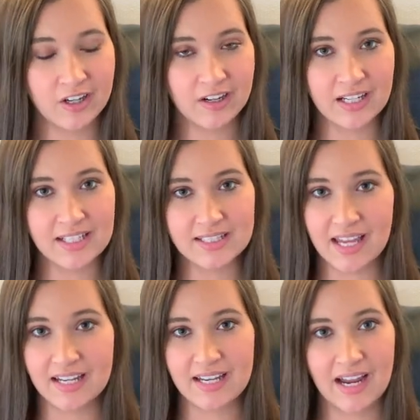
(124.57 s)
already is
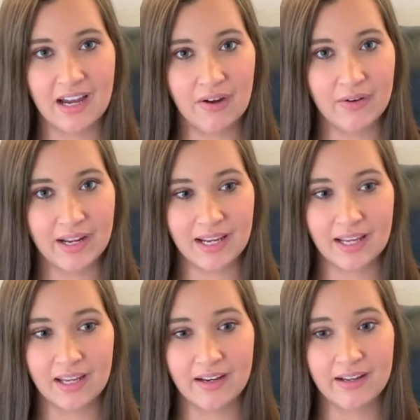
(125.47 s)
head down
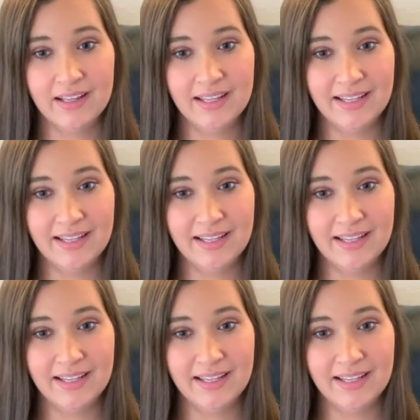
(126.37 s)
and